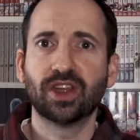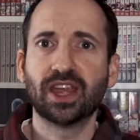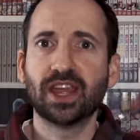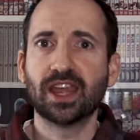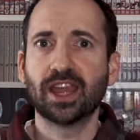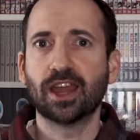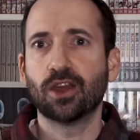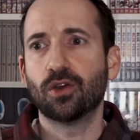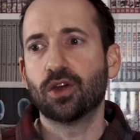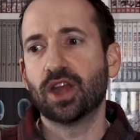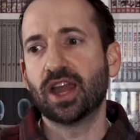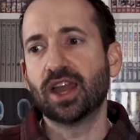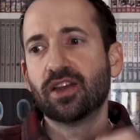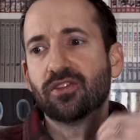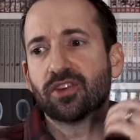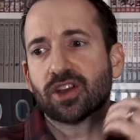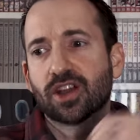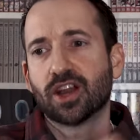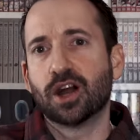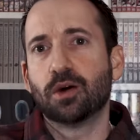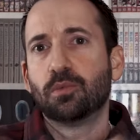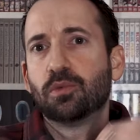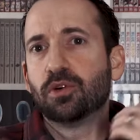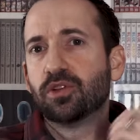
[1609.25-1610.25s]
hey, I have a
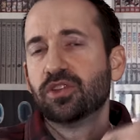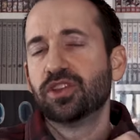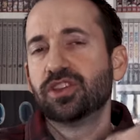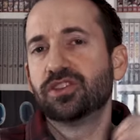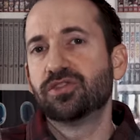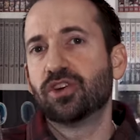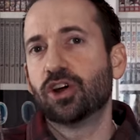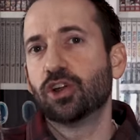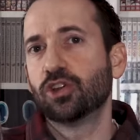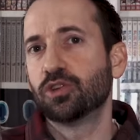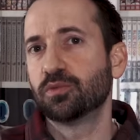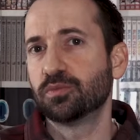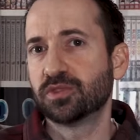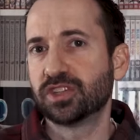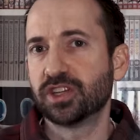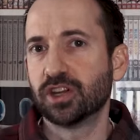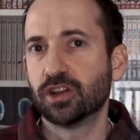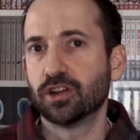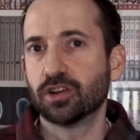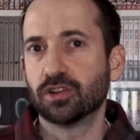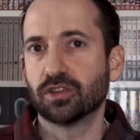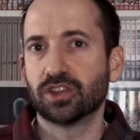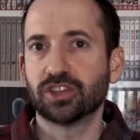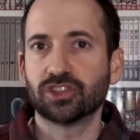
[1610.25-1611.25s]
couple of these volumes here.